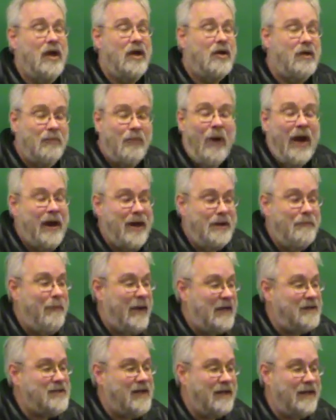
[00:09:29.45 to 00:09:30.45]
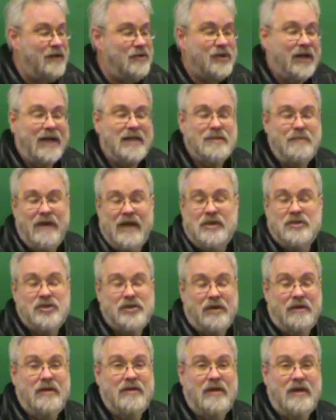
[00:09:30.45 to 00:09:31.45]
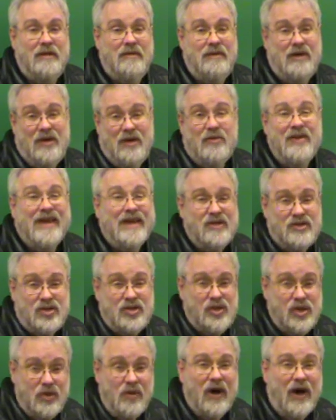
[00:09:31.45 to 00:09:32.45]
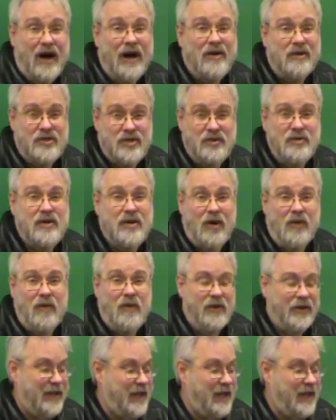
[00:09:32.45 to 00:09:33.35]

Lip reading: Your body basically tries to make sure that you don't get too hot or too cold.